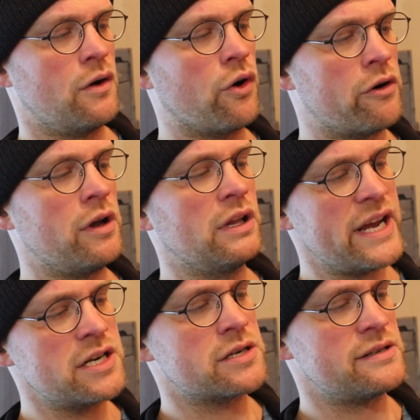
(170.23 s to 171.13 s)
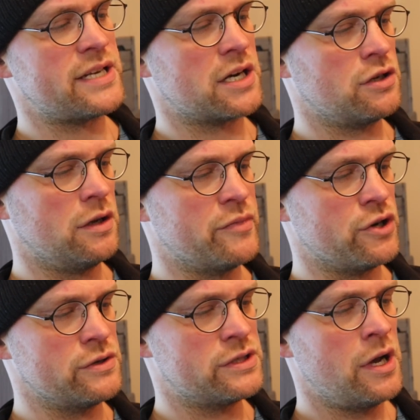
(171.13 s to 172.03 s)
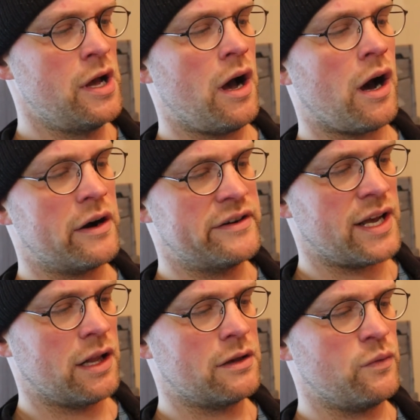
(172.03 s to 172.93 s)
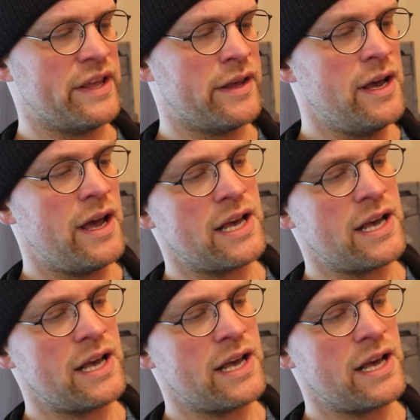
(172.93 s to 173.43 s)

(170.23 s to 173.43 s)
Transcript: or alleged sexual abuse are dealt with,